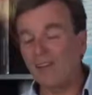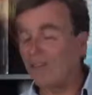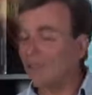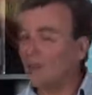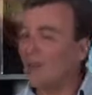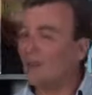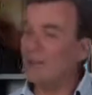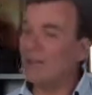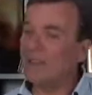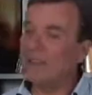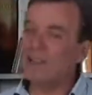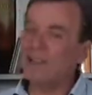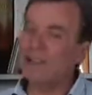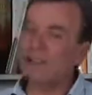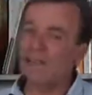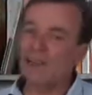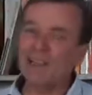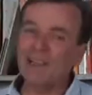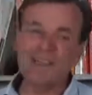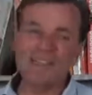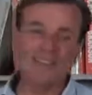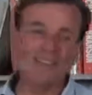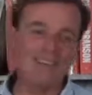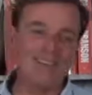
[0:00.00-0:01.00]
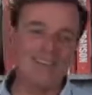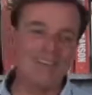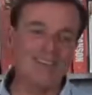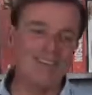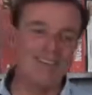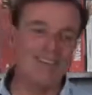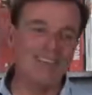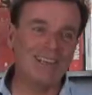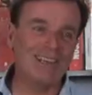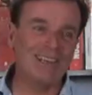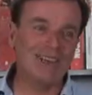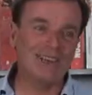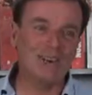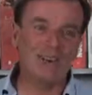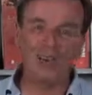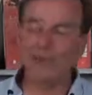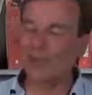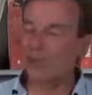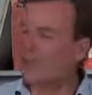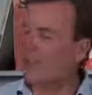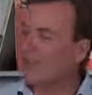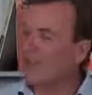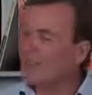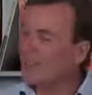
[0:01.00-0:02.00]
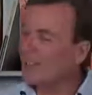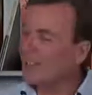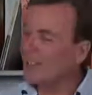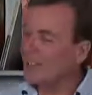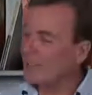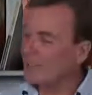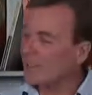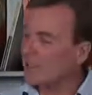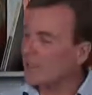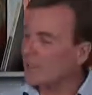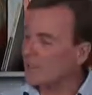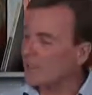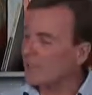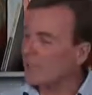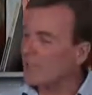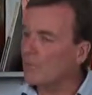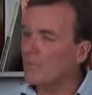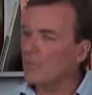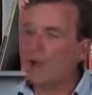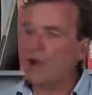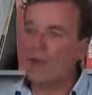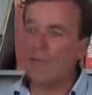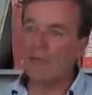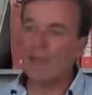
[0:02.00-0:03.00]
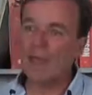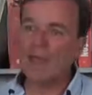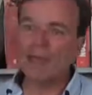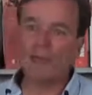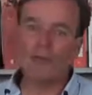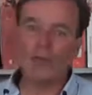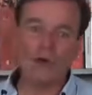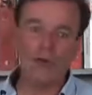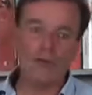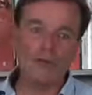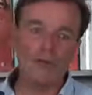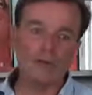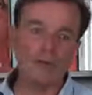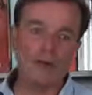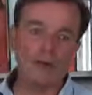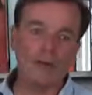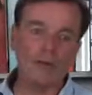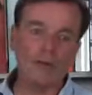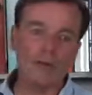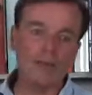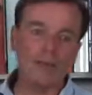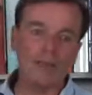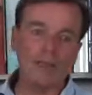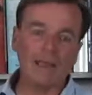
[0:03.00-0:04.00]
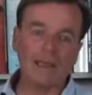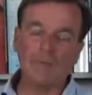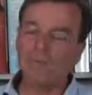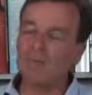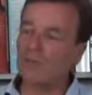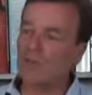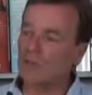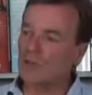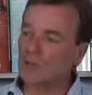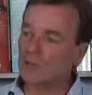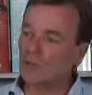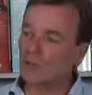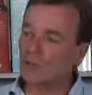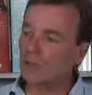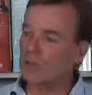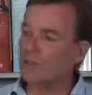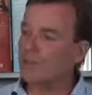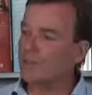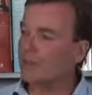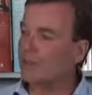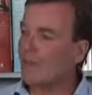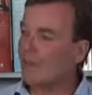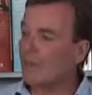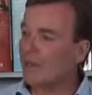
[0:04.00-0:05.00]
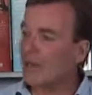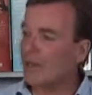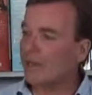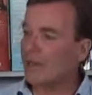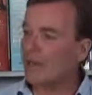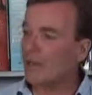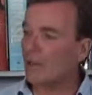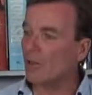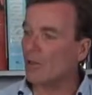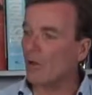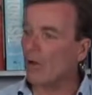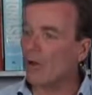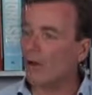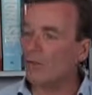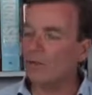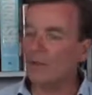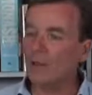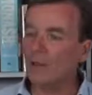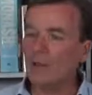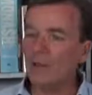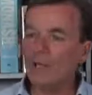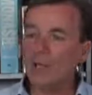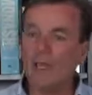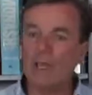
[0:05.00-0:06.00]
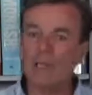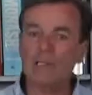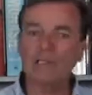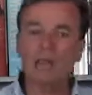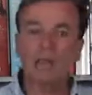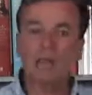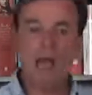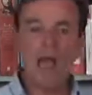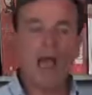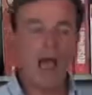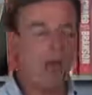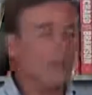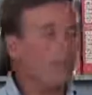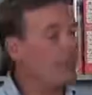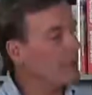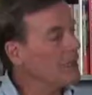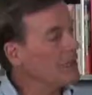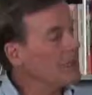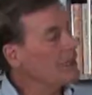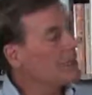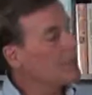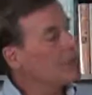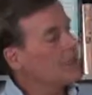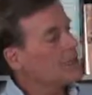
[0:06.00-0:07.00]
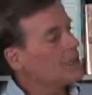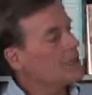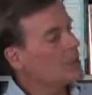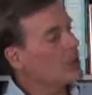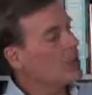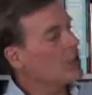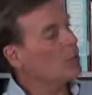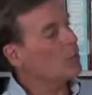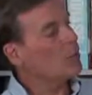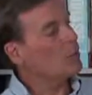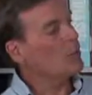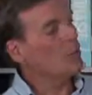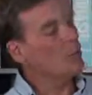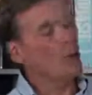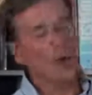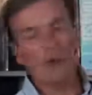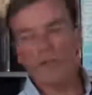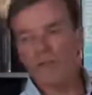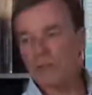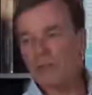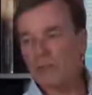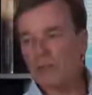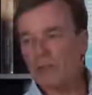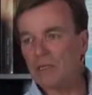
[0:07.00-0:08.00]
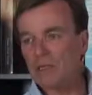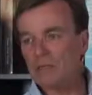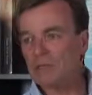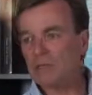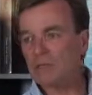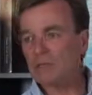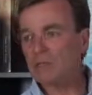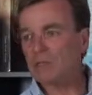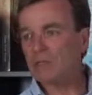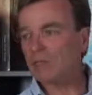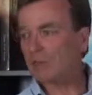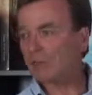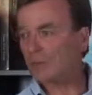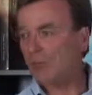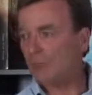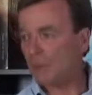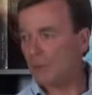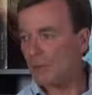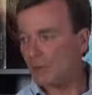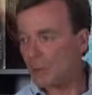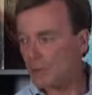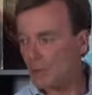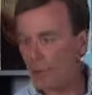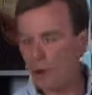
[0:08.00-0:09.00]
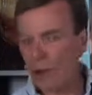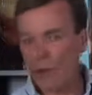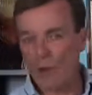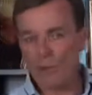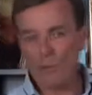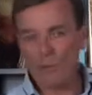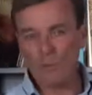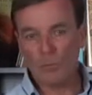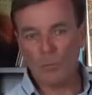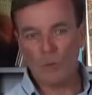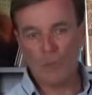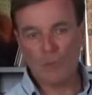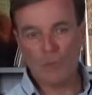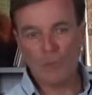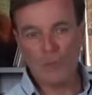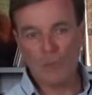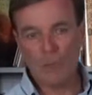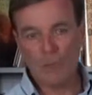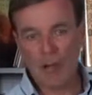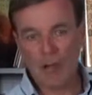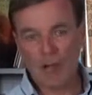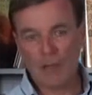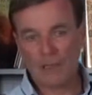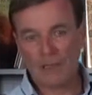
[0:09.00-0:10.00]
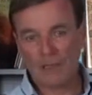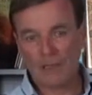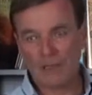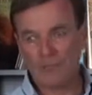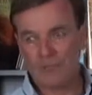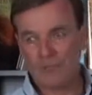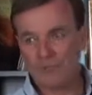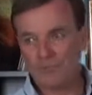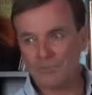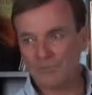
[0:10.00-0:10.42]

I mean, let's face it, they do need a dollar to actually fund that lifestyle and that those choices they've made in their life. And so I'm happy to help promote their businesses and help them grow within their marketing